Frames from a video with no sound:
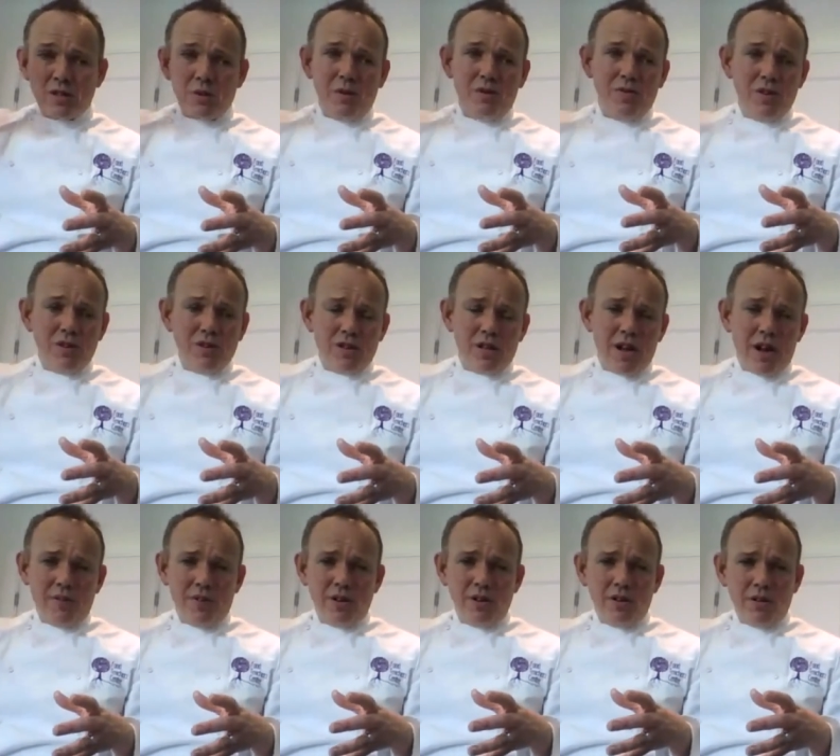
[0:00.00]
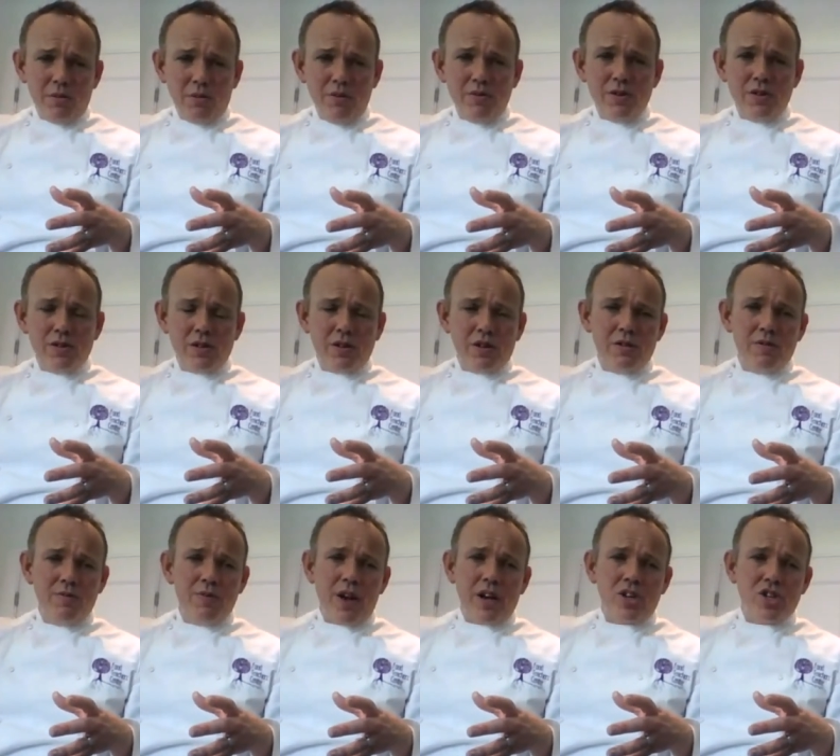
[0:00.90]
So we've used an oven, we've used a
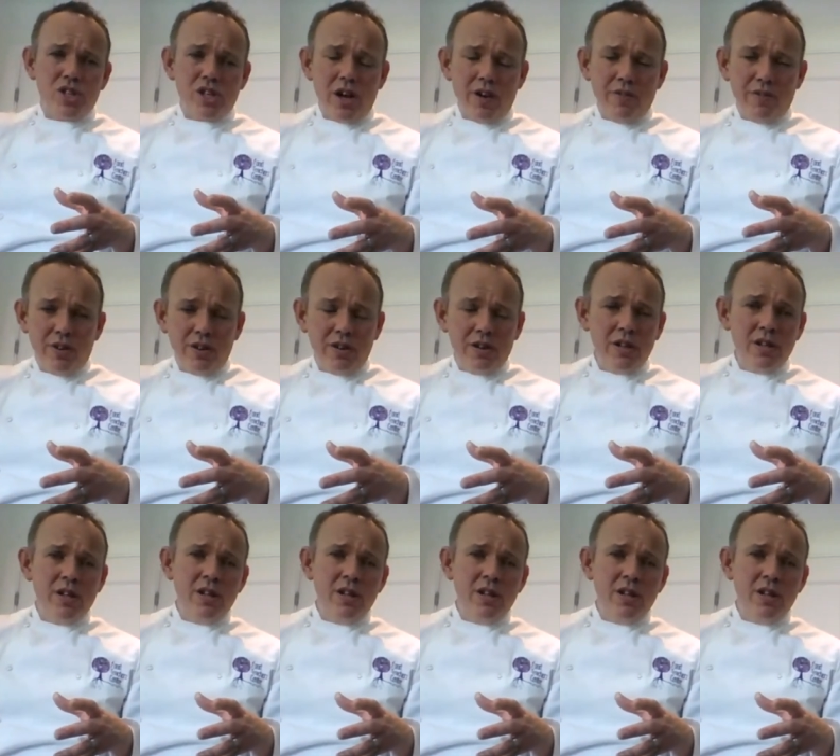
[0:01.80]
convection oven,